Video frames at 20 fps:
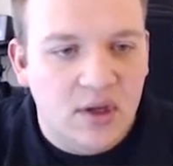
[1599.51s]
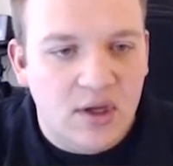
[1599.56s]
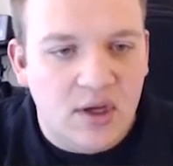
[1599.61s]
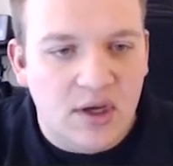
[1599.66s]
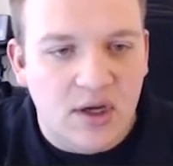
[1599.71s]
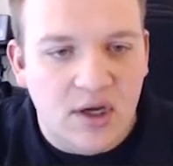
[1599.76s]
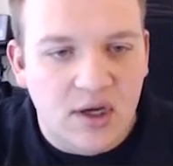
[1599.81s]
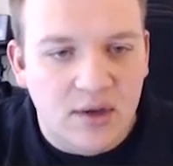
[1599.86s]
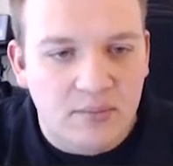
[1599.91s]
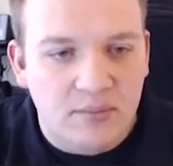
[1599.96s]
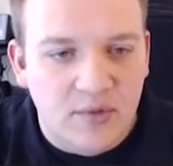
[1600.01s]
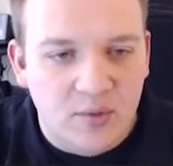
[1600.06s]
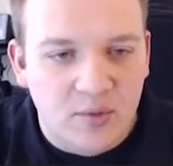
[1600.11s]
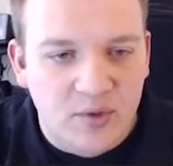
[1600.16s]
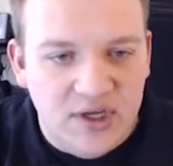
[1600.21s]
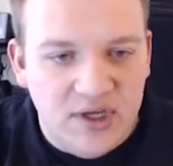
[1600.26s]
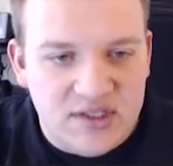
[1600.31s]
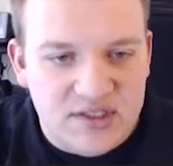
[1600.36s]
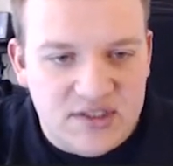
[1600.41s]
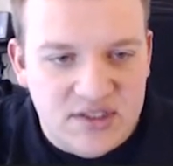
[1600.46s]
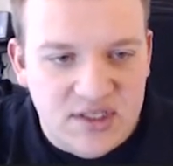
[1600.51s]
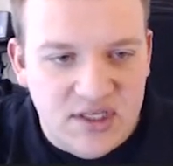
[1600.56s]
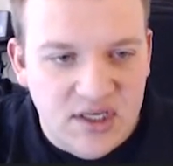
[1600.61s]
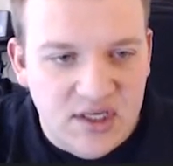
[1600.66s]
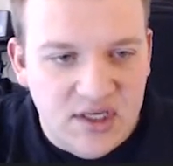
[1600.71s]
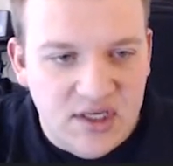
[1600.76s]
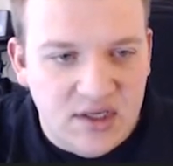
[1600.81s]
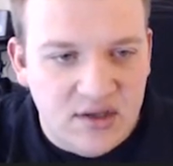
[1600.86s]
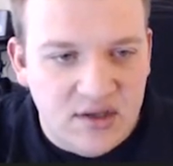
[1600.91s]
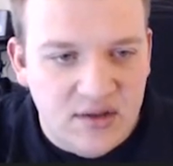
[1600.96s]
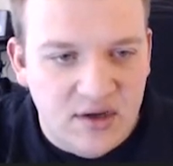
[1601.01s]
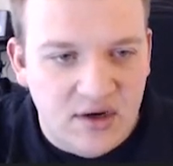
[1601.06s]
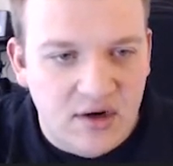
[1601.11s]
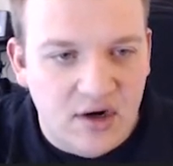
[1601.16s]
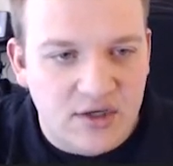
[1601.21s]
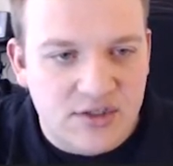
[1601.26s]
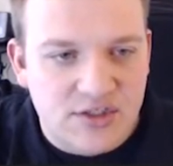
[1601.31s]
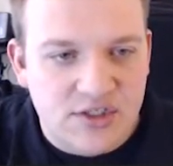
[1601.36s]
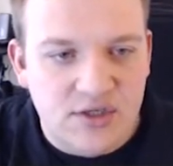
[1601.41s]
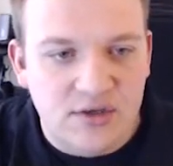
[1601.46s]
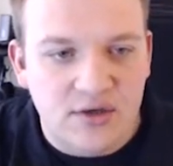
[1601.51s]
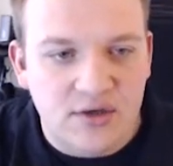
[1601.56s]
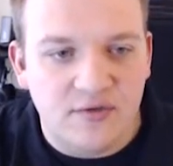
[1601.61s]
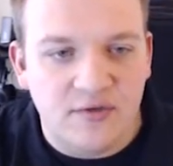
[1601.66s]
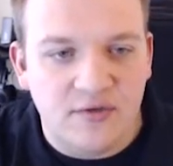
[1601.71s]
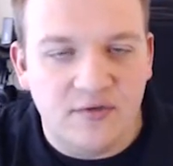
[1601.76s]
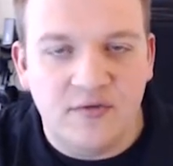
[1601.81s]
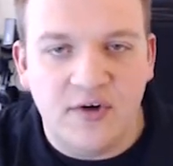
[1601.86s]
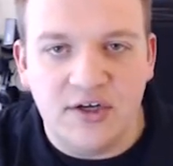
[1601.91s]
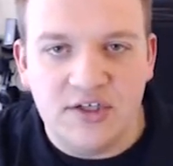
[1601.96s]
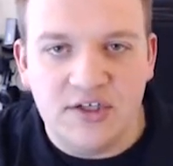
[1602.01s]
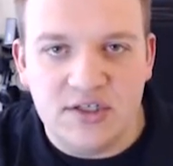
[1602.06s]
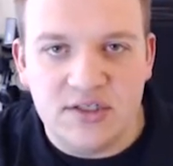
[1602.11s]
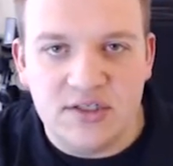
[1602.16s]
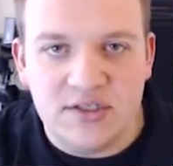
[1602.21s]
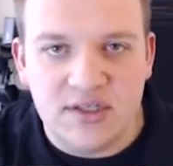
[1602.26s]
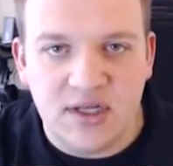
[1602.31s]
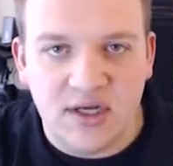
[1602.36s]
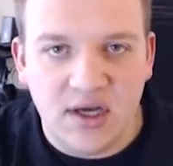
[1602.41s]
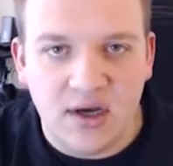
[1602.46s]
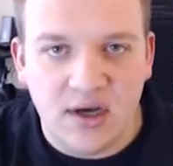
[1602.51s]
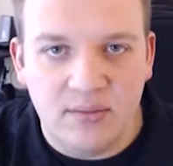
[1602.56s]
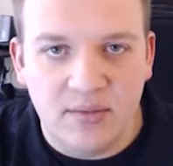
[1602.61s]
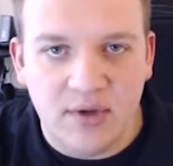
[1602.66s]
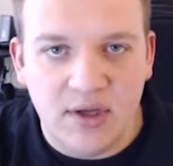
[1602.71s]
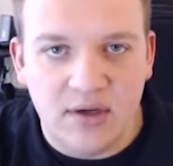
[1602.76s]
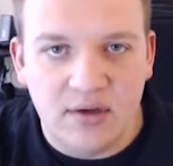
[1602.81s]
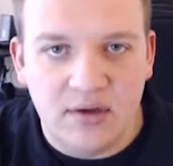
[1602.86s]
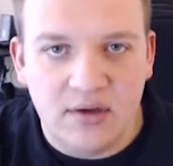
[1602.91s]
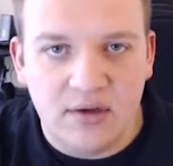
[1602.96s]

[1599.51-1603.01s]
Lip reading: And we can see there are two different functions that come in